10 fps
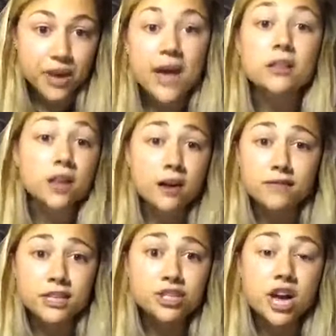I
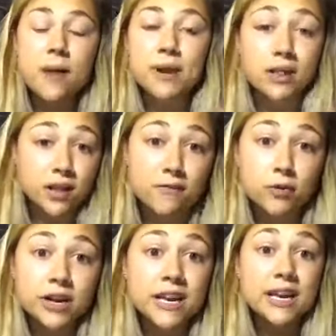love this job and I love
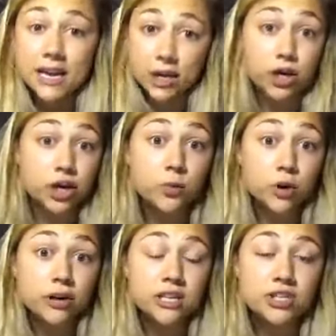working, and I could
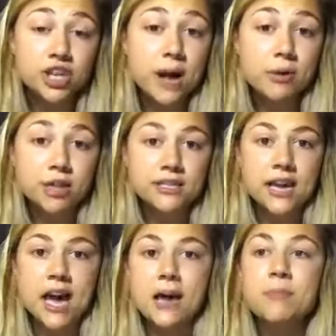work this job all the
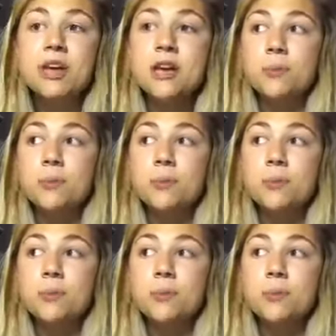time,